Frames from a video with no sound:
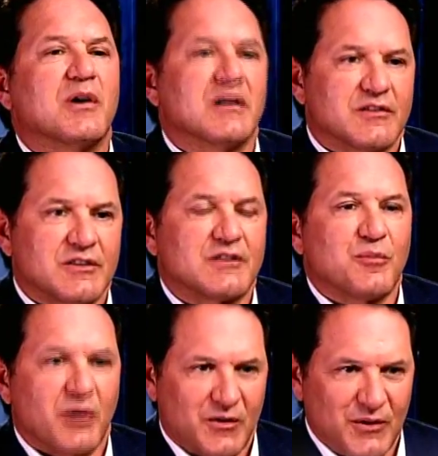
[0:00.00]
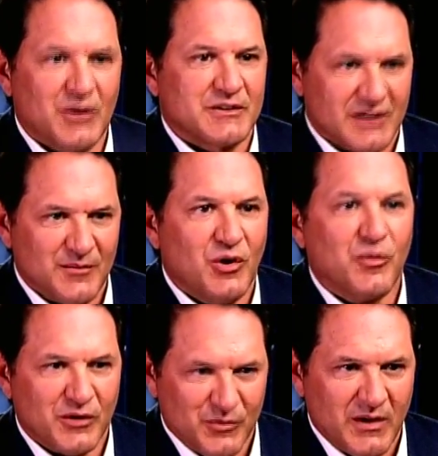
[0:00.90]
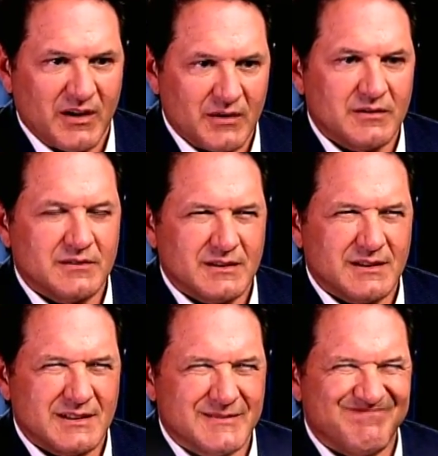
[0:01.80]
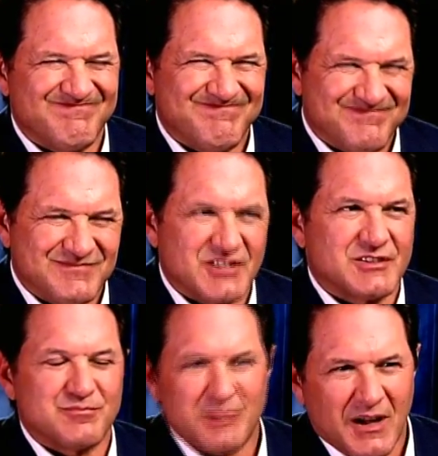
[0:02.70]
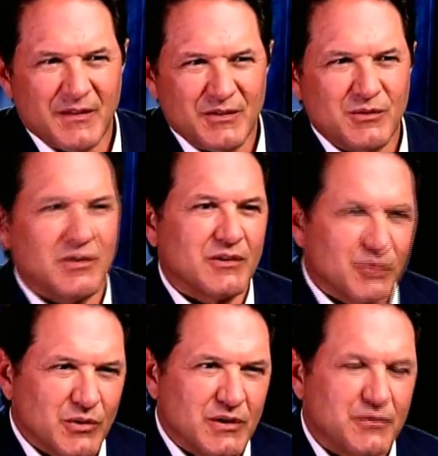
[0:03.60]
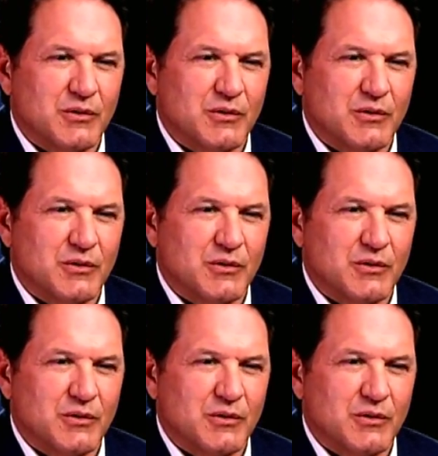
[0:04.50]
Bonds set to break the all-time home run record. Does it bother you? Are you rooting